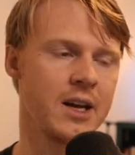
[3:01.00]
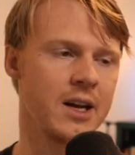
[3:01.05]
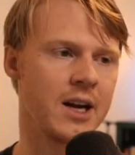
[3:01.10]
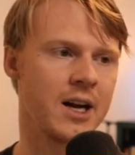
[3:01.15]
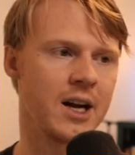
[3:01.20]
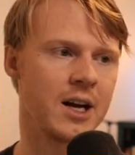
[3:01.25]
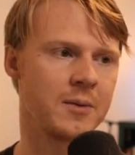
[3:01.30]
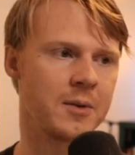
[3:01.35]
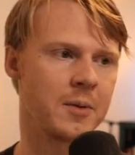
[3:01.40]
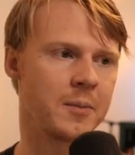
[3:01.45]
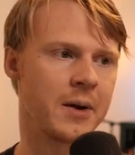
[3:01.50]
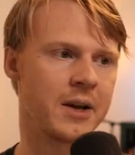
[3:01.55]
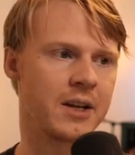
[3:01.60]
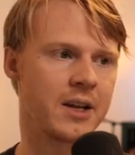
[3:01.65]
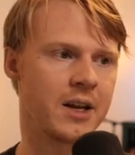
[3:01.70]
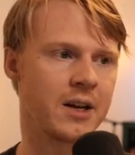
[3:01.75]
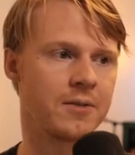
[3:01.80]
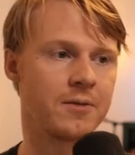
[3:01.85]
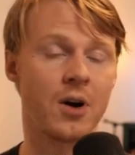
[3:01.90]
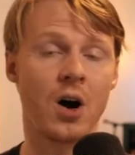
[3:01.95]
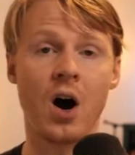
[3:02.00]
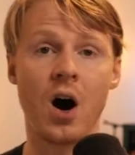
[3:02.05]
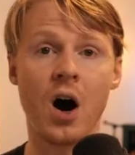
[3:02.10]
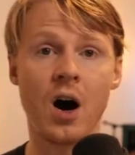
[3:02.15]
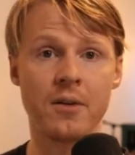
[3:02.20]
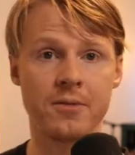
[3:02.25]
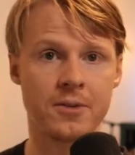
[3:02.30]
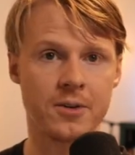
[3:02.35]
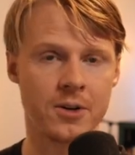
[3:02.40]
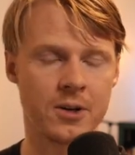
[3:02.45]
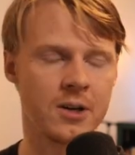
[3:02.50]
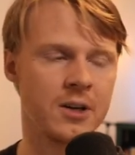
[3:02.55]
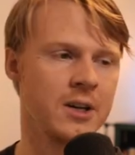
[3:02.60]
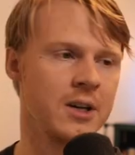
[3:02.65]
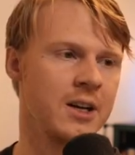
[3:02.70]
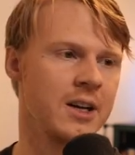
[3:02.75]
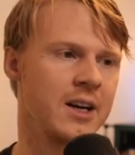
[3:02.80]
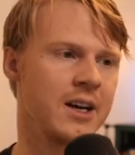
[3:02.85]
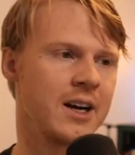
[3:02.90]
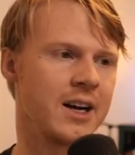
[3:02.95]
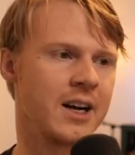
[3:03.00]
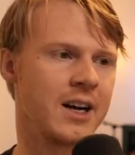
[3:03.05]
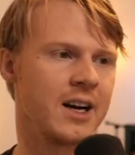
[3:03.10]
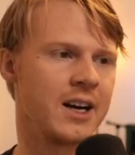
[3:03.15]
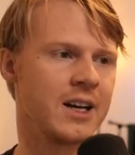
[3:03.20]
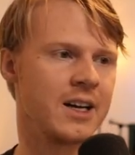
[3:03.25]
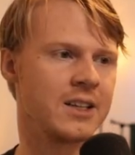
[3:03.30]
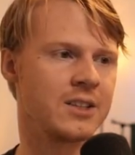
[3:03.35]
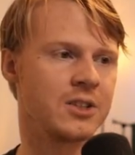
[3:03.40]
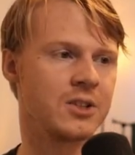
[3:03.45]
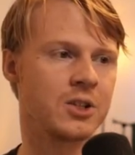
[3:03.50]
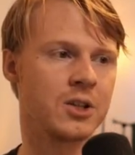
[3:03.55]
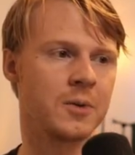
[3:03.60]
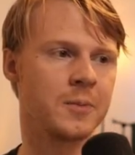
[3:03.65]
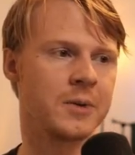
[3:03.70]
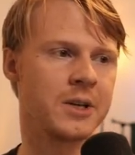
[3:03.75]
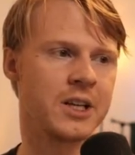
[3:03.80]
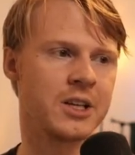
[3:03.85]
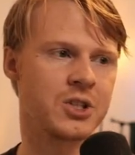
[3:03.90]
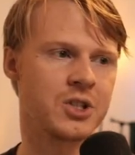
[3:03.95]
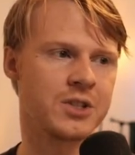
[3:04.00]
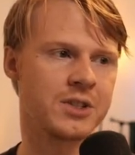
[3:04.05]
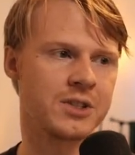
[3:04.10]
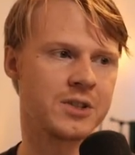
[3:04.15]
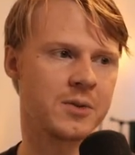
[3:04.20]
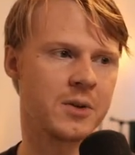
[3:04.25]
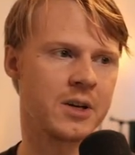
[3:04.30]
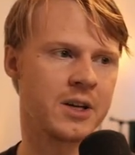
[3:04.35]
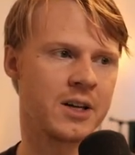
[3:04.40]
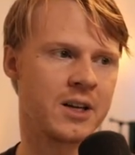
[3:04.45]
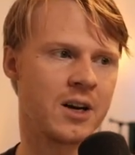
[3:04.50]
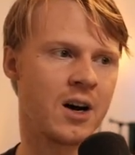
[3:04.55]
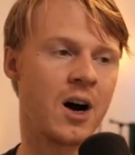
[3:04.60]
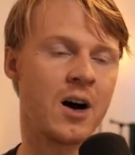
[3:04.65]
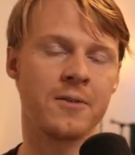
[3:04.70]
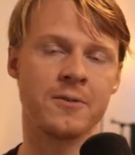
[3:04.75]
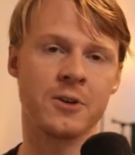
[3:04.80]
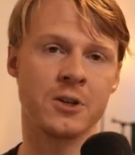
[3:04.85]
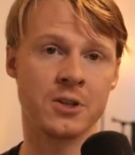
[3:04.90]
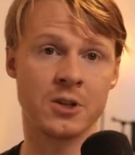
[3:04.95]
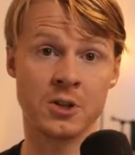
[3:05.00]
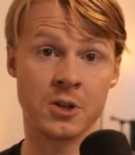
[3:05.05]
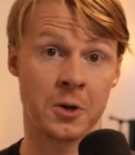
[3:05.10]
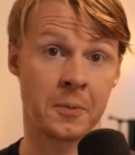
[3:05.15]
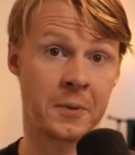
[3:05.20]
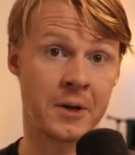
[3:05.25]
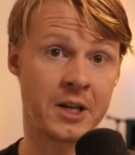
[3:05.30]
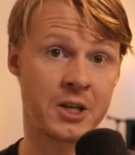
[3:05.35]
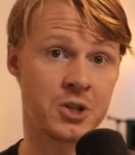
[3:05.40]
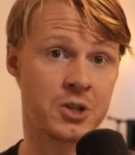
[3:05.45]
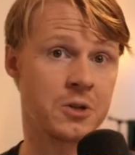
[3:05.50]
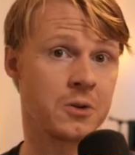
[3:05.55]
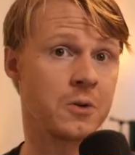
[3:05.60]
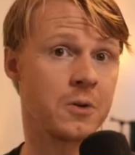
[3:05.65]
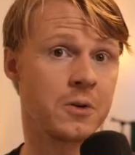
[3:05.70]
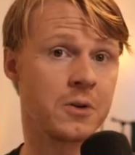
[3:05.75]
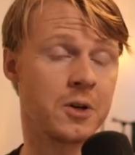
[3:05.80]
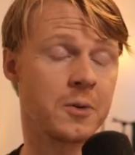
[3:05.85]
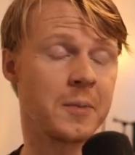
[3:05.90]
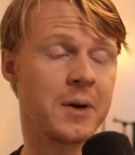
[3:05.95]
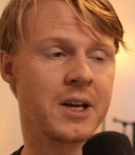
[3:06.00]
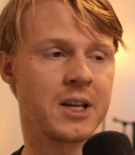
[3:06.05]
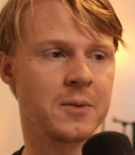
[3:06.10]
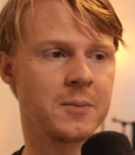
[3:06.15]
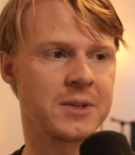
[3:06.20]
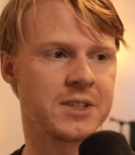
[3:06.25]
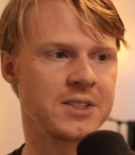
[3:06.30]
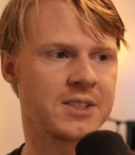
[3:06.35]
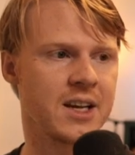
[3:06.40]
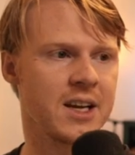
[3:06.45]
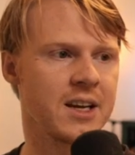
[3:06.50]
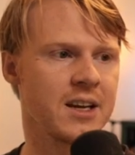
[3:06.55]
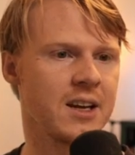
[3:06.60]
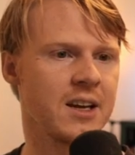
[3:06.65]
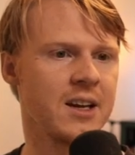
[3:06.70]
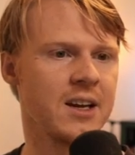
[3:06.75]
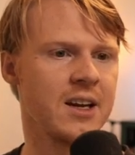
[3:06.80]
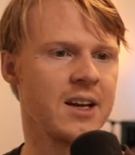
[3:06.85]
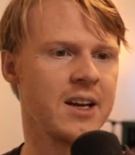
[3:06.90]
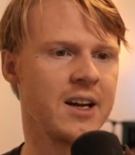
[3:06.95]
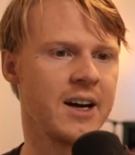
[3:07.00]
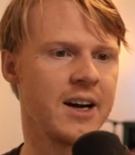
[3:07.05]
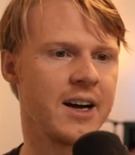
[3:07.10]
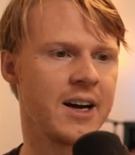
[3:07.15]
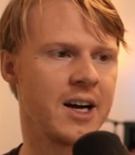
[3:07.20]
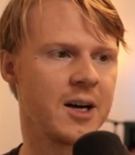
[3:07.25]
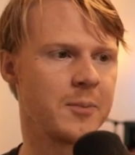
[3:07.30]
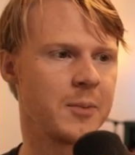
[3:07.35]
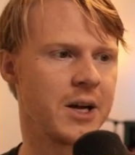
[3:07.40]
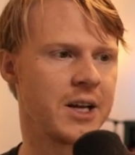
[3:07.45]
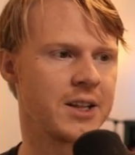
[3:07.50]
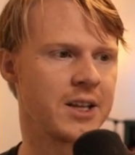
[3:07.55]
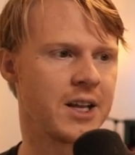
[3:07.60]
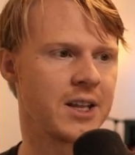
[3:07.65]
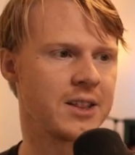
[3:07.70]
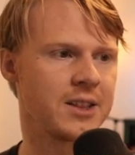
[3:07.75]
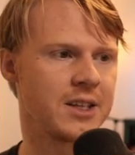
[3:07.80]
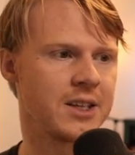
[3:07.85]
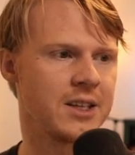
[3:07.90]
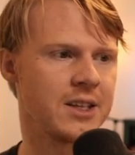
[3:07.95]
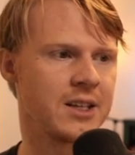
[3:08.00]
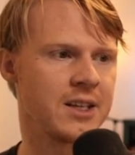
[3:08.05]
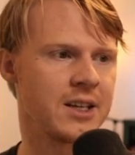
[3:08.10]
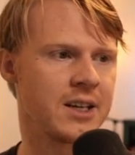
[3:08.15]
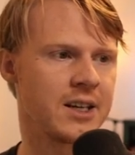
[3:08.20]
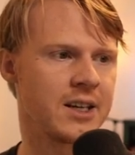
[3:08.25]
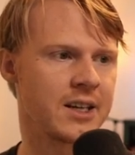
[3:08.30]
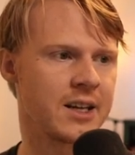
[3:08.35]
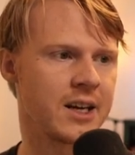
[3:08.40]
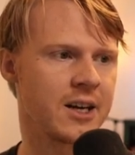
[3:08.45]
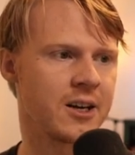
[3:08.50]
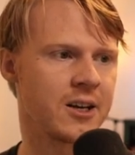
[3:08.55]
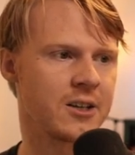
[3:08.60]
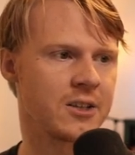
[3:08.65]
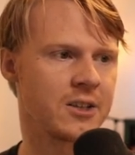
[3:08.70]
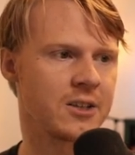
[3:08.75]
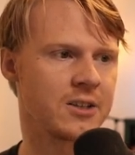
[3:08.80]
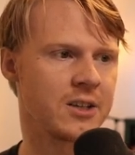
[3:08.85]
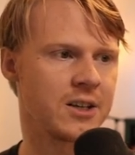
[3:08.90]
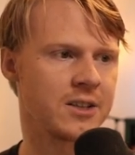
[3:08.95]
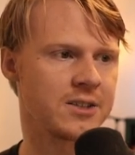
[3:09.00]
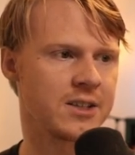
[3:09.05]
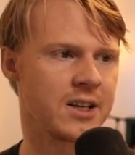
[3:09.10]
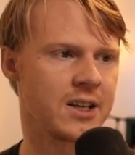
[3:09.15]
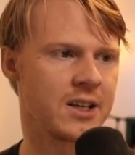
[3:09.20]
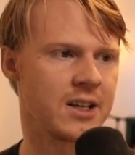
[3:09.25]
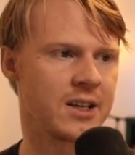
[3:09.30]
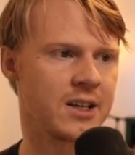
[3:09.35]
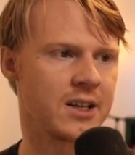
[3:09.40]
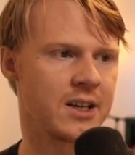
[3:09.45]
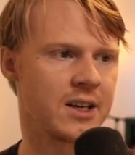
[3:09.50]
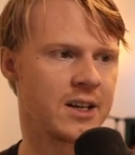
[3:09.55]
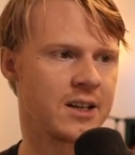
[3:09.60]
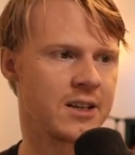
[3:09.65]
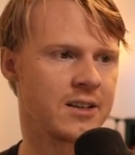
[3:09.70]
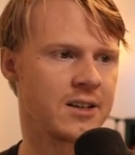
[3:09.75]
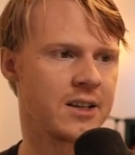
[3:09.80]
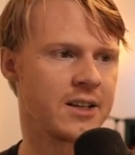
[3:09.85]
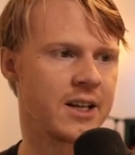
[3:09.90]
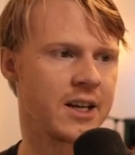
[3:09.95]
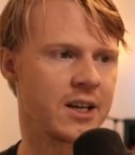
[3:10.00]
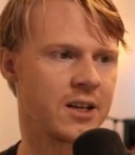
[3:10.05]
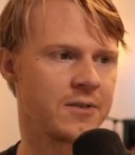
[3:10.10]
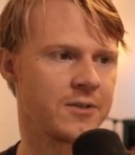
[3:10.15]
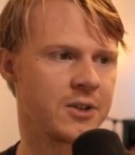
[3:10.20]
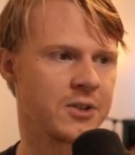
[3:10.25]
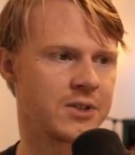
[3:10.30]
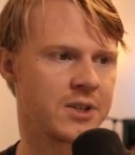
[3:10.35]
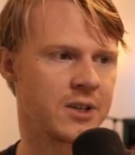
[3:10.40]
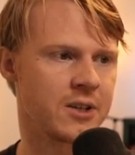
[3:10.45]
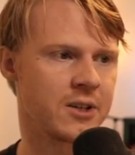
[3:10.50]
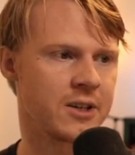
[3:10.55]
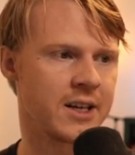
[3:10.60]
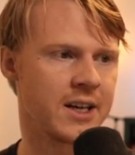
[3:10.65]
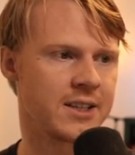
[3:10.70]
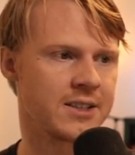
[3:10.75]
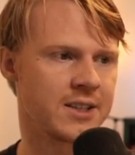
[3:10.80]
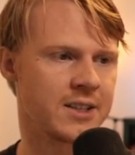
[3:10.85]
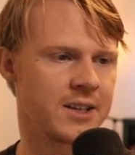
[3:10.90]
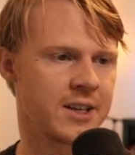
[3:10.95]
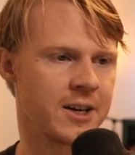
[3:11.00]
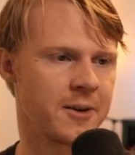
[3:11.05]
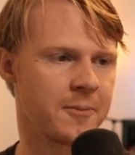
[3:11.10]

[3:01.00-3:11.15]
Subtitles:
He might kind of offer a determination in order to make a mistake, and then the character does a negative use there and gains it there.